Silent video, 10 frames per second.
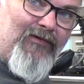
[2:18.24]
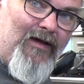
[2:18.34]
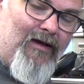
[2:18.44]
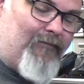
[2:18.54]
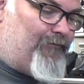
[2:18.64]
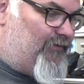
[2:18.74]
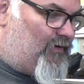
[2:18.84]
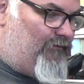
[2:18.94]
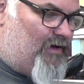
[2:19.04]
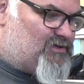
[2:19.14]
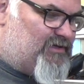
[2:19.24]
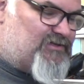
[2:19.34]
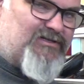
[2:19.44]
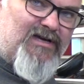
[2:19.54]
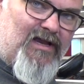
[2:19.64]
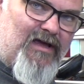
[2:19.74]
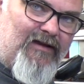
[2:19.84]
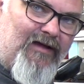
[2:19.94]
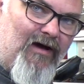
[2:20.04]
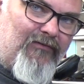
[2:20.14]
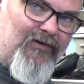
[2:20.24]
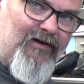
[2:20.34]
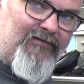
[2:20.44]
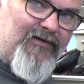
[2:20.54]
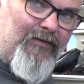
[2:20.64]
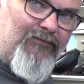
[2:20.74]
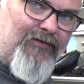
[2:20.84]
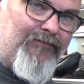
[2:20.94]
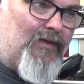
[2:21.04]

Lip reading: ahead. So eventually this is going to get galvanized dipped.